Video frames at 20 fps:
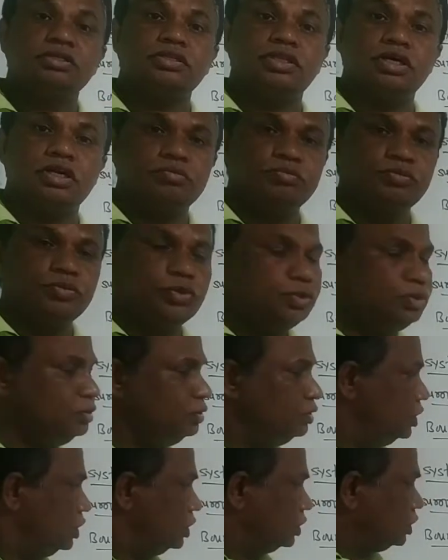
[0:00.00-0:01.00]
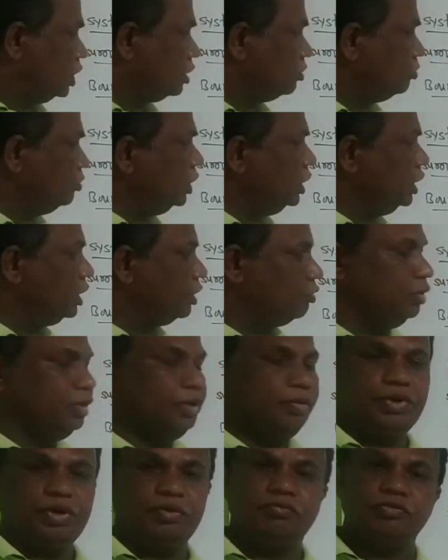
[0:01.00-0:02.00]
thermal
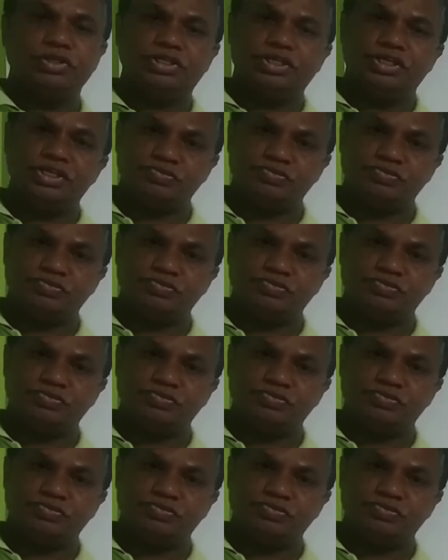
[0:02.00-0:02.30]
equilibrium with